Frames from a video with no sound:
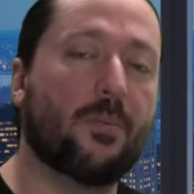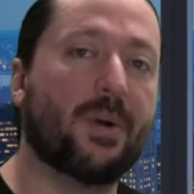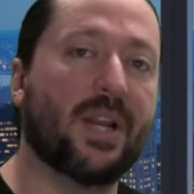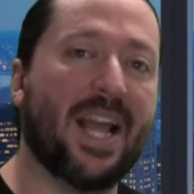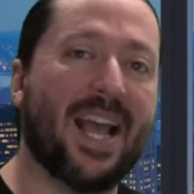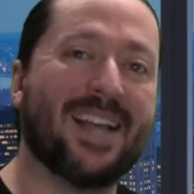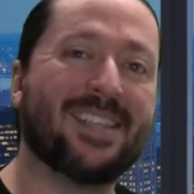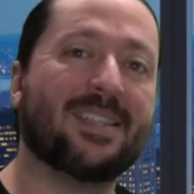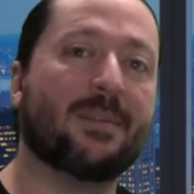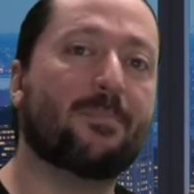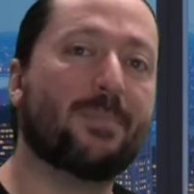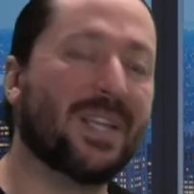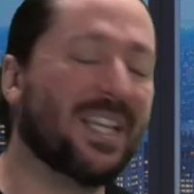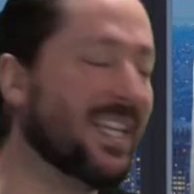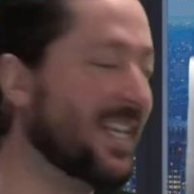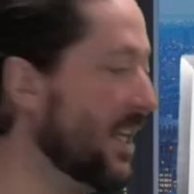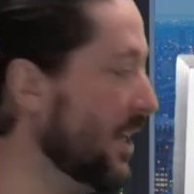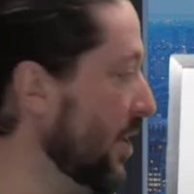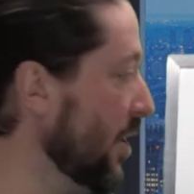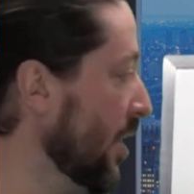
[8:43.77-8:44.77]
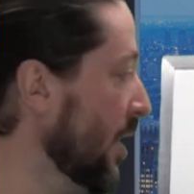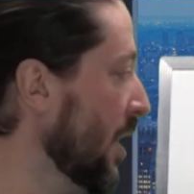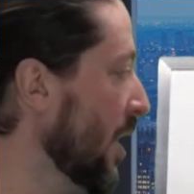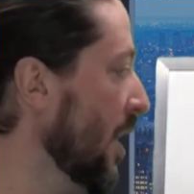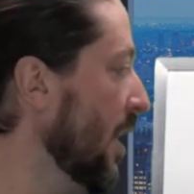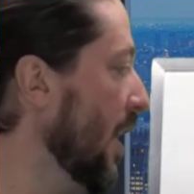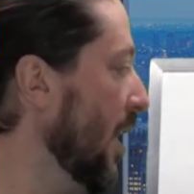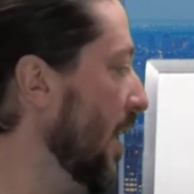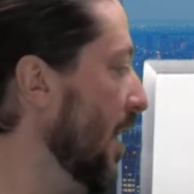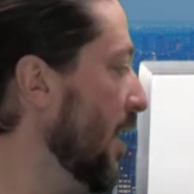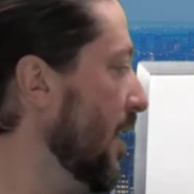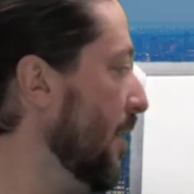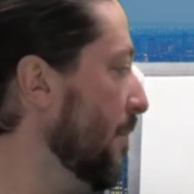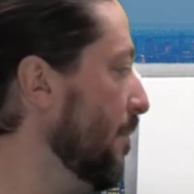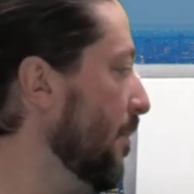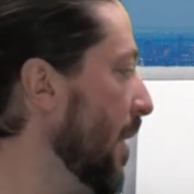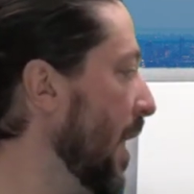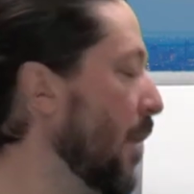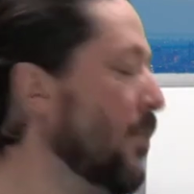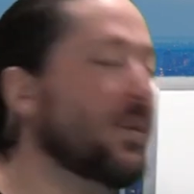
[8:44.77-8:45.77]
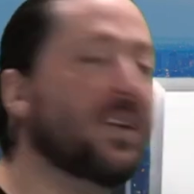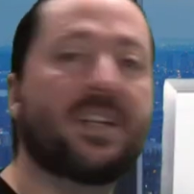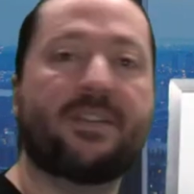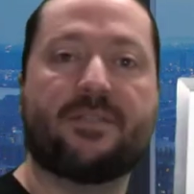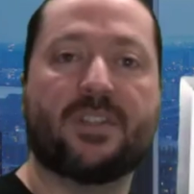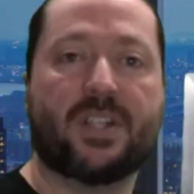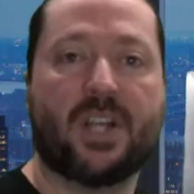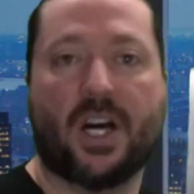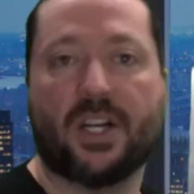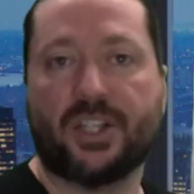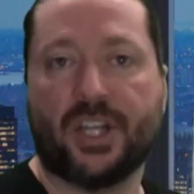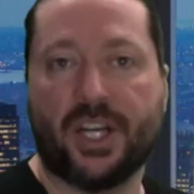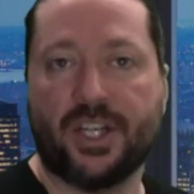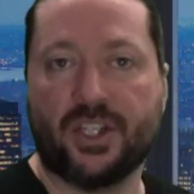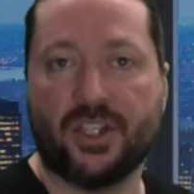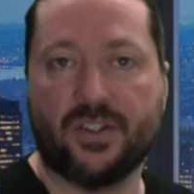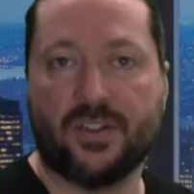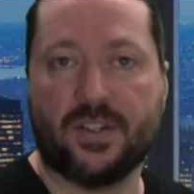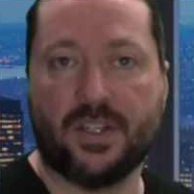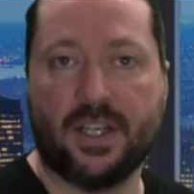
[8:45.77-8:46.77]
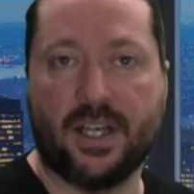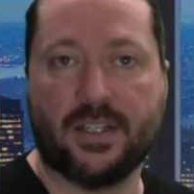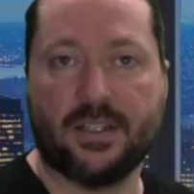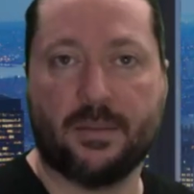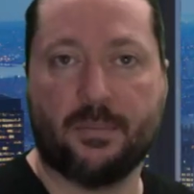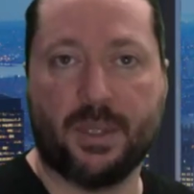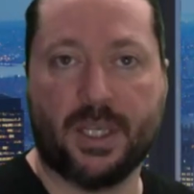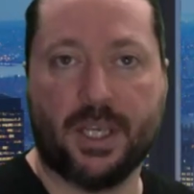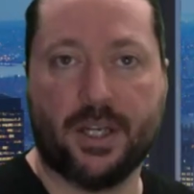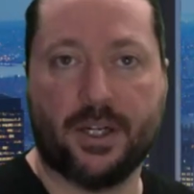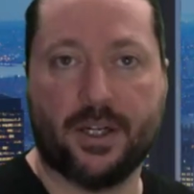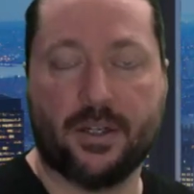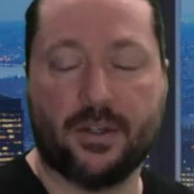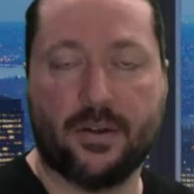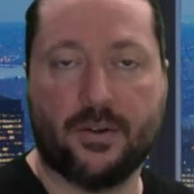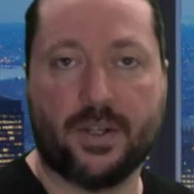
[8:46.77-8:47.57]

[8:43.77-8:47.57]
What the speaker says: But as a beginner, I wouldn't even touch agency as a beginner.